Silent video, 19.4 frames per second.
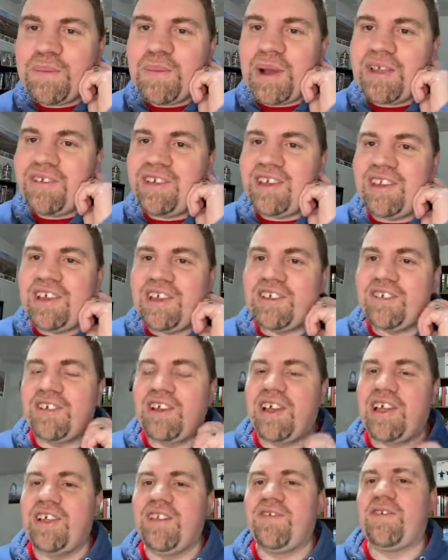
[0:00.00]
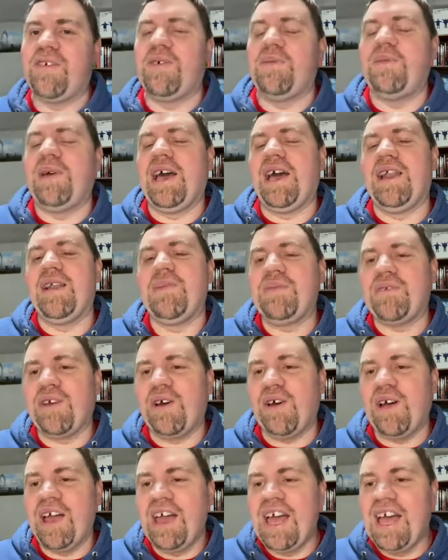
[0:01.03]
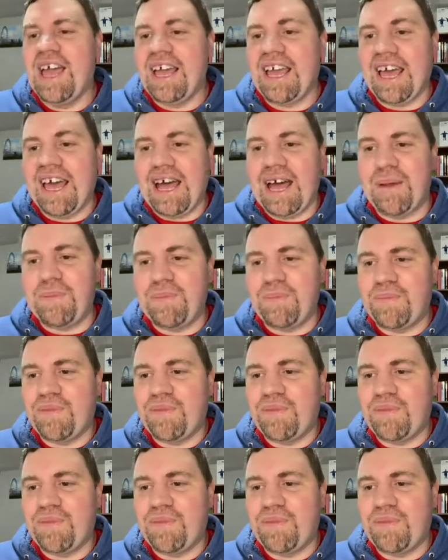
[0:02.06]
my CD exchange from Adam. So yeah,